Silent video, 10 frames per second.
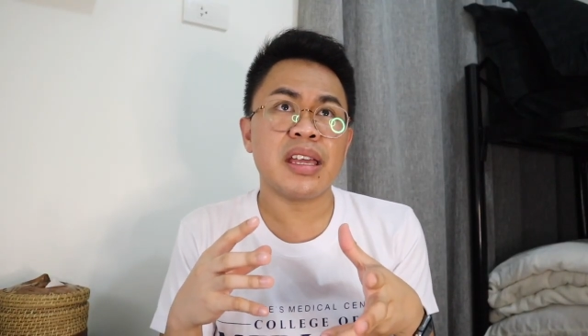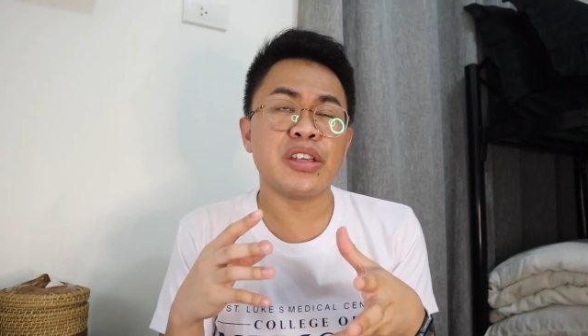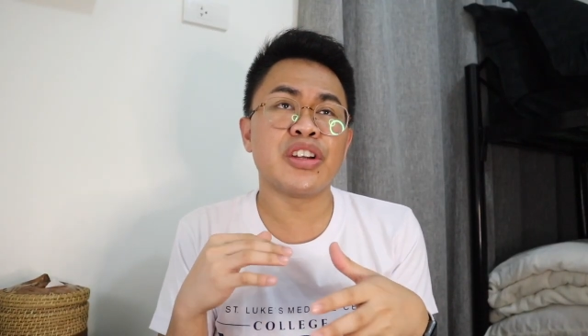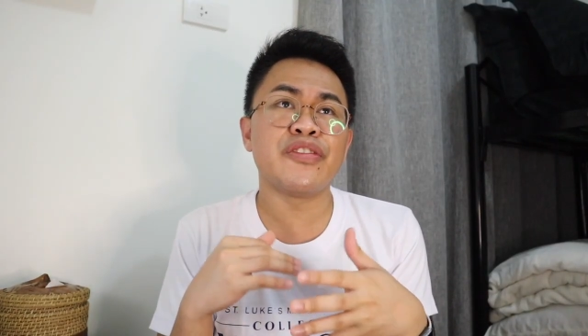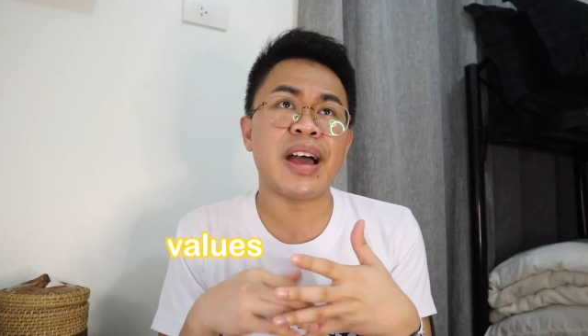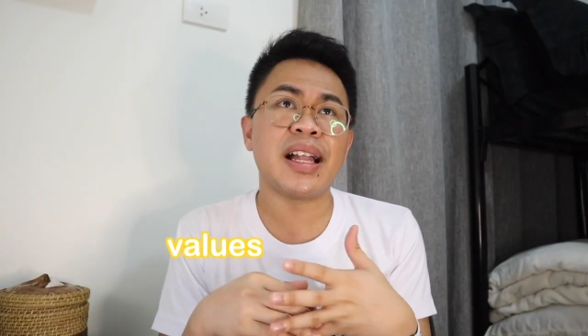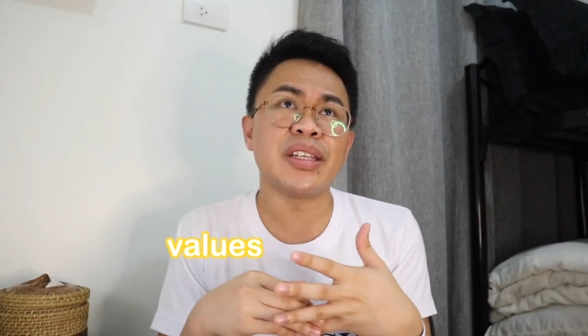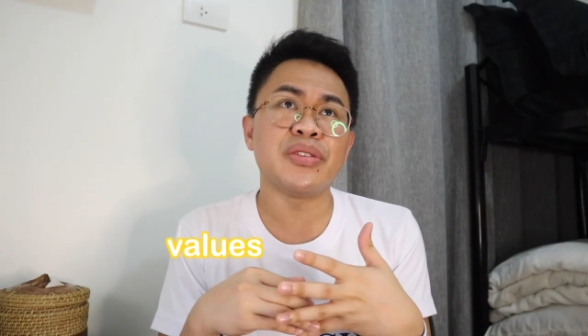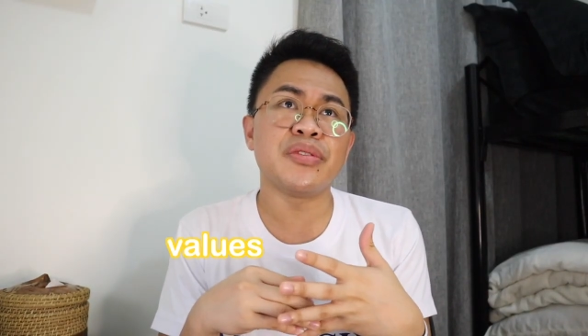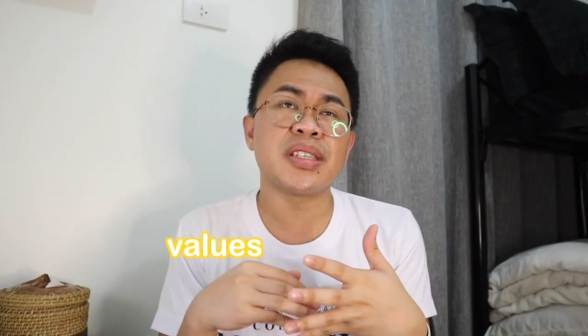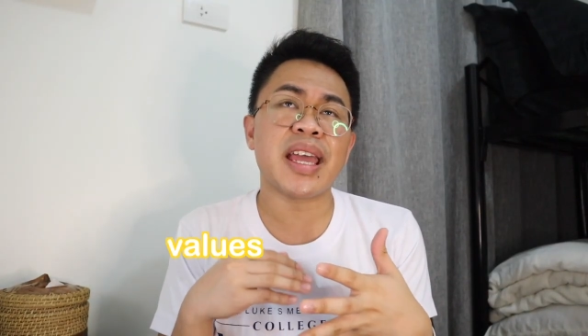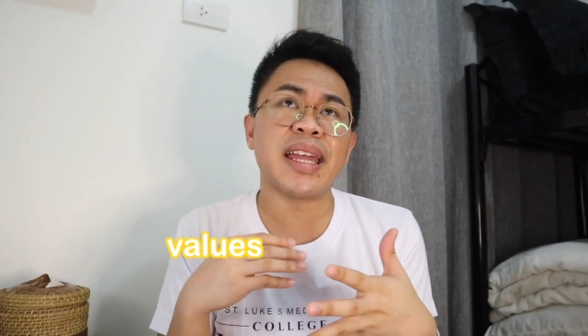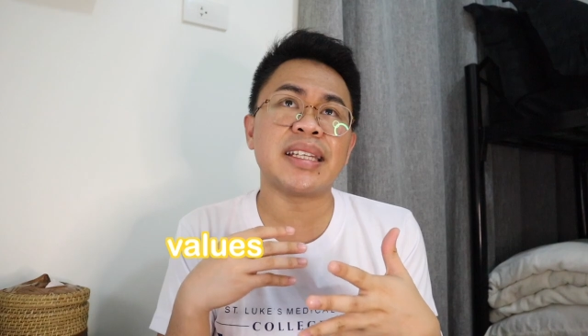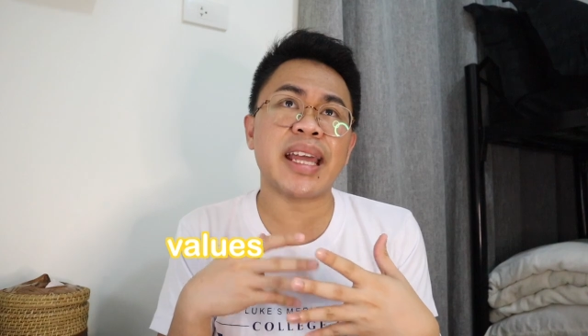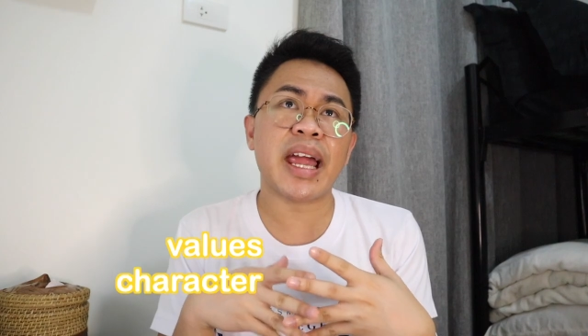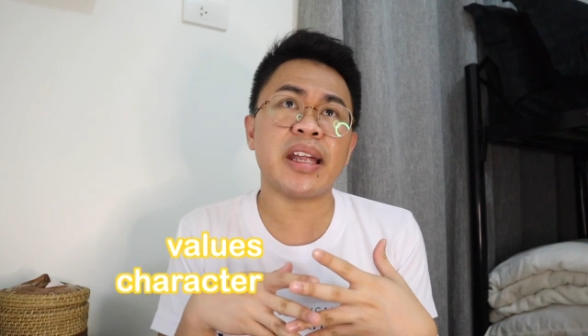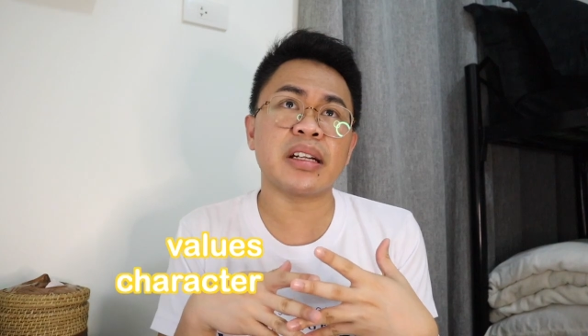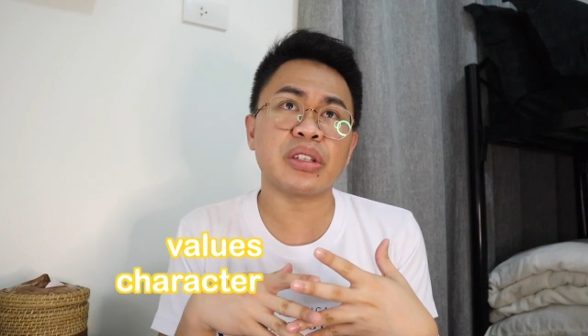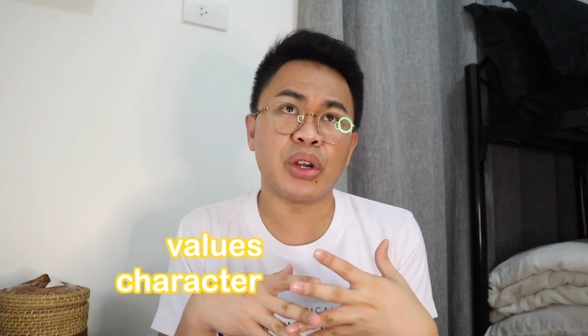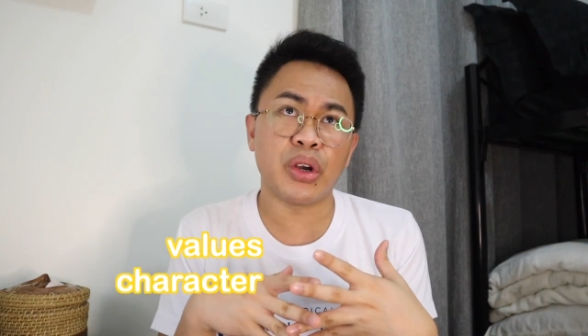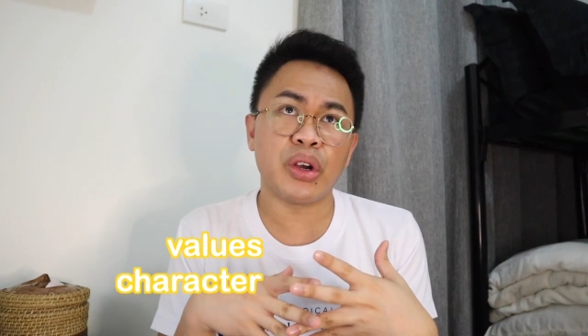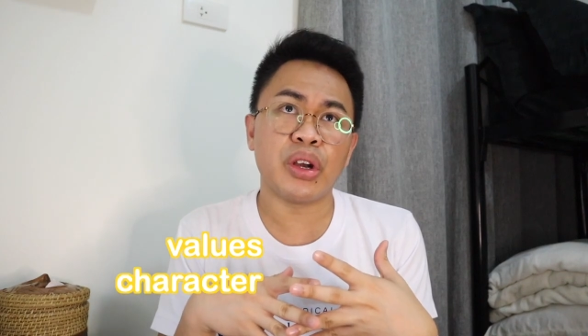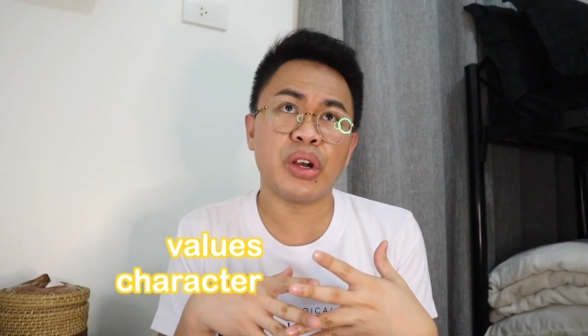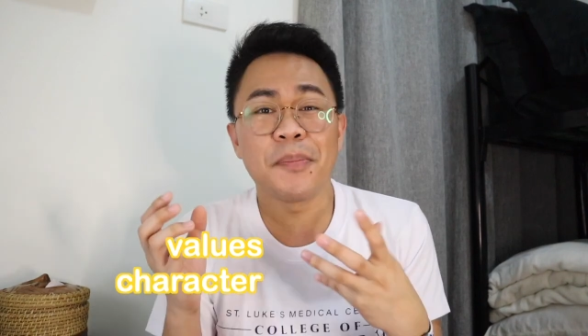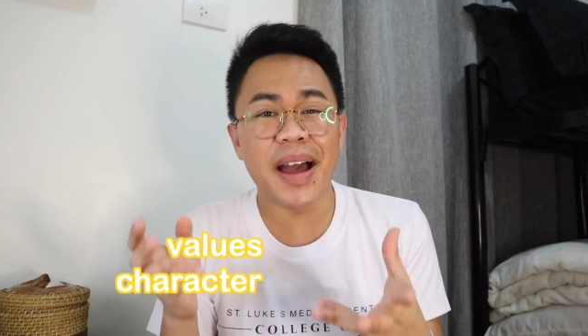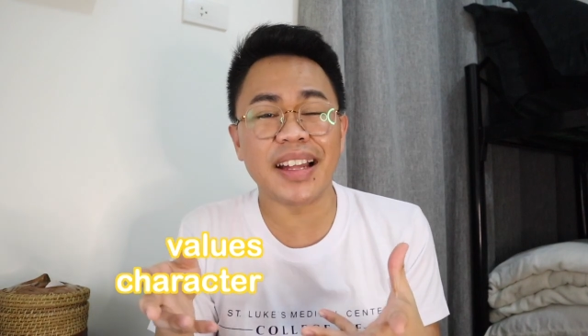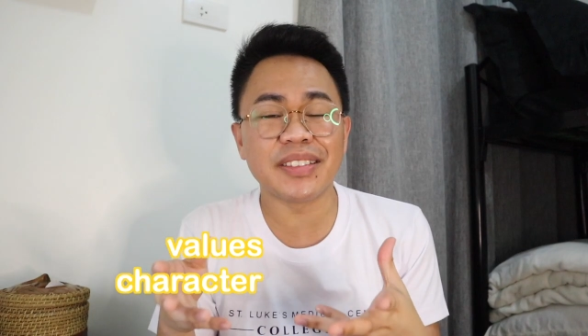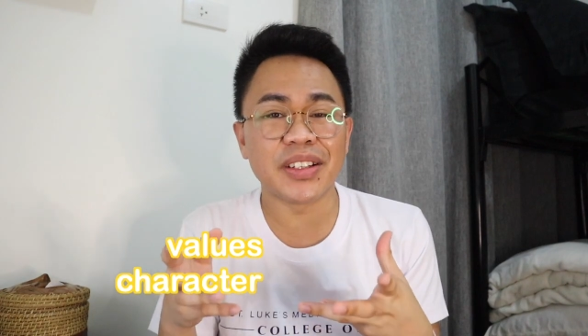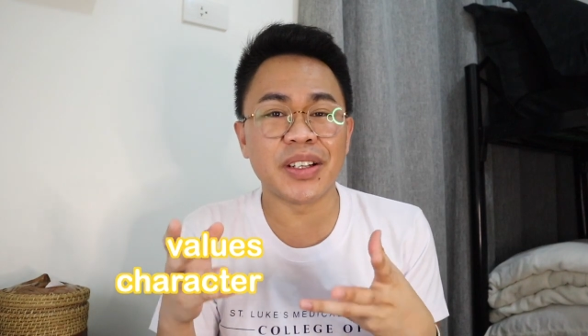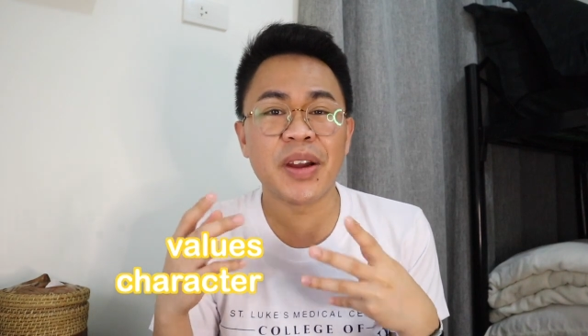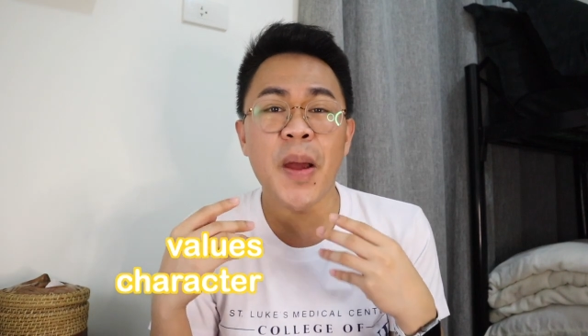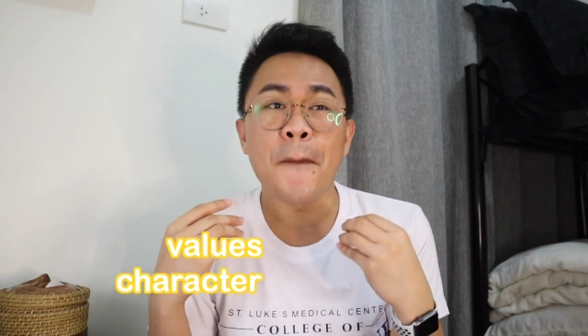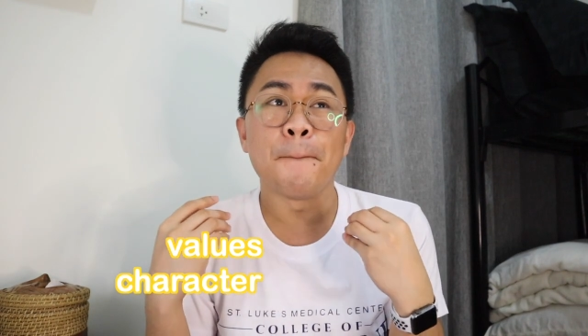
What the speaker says: your values and character matter